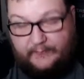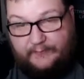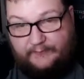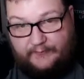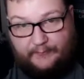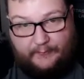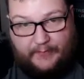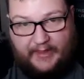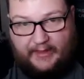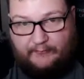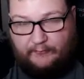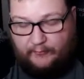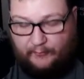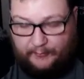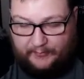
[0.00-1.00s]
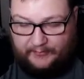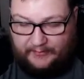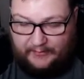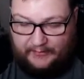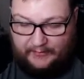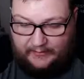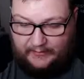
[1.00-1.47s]
if the pack would open,
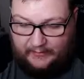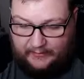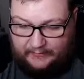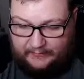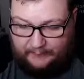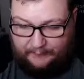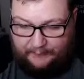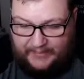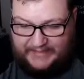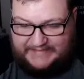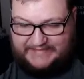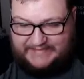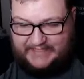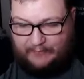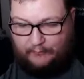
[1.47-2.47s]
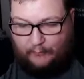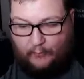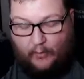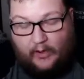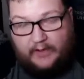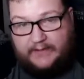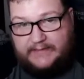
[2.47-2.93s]
the best that
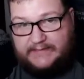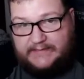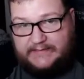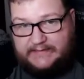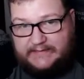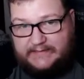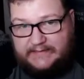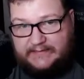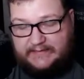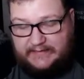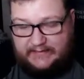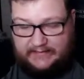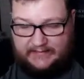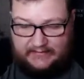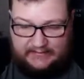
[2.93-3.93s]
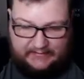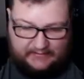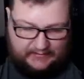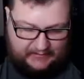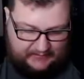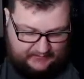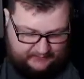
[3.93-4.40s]
was
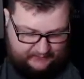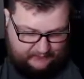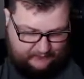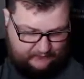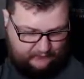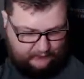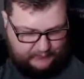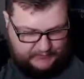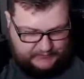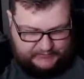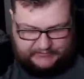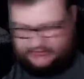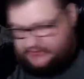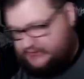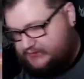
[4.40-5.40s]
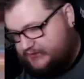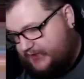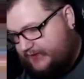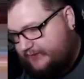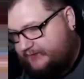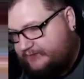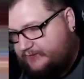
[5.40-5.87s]
um, was
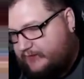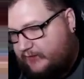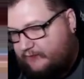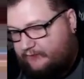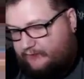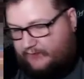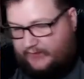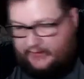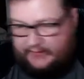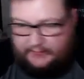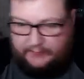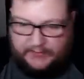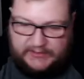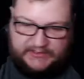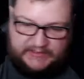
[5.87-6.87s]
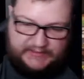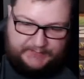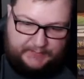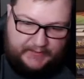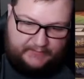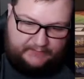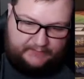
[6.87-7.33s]
Shining Star V, which is
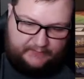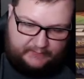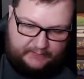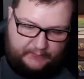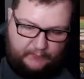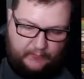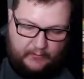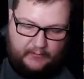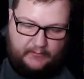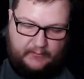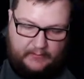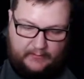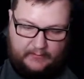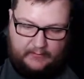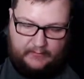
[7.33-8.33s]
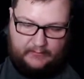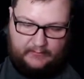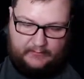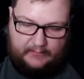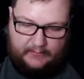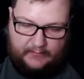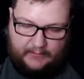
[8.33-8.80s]
basically what
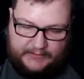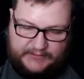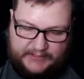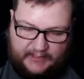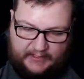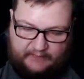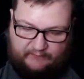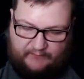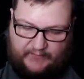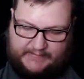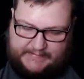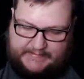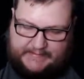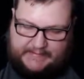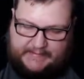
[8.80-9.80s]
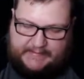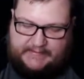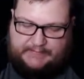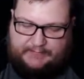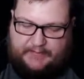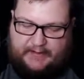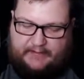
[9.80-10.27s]
uh, Shining Fates
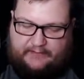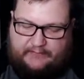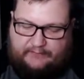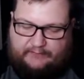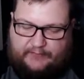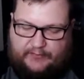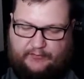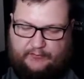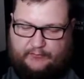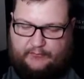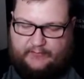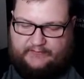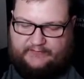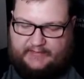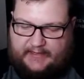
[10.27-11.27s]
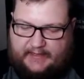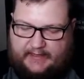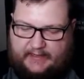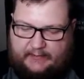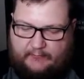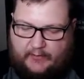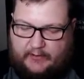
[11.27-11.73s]
is, minus a few. Let's say